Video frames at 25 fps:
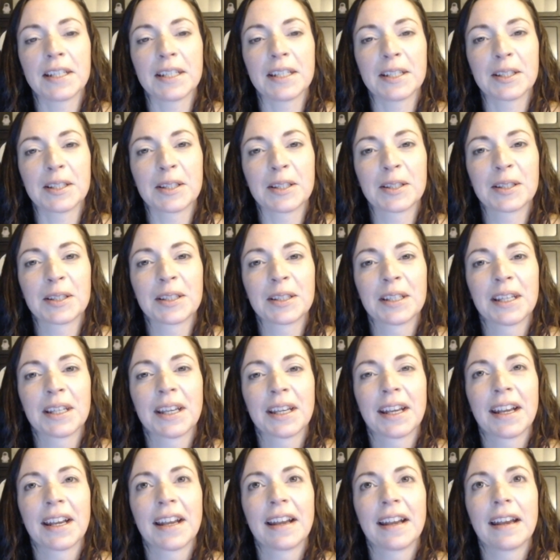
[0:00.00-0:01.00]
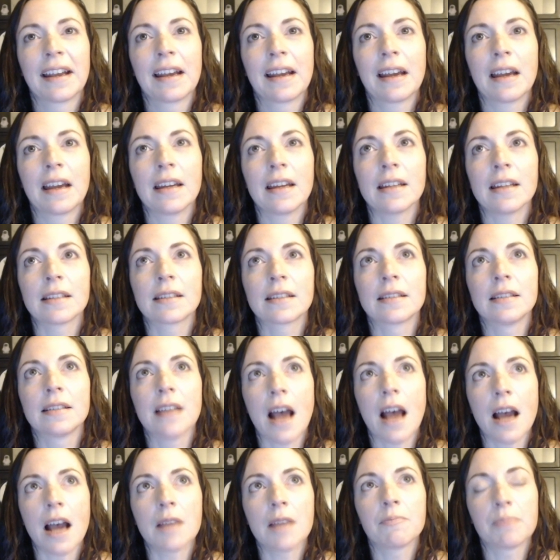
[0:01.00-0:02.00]
it's
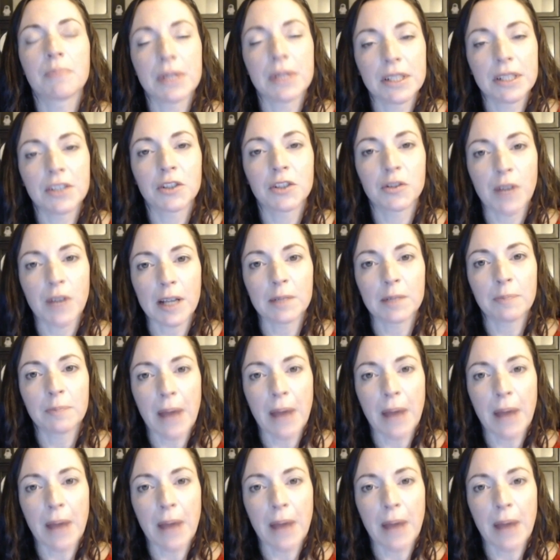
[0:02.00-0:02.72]
not been a direct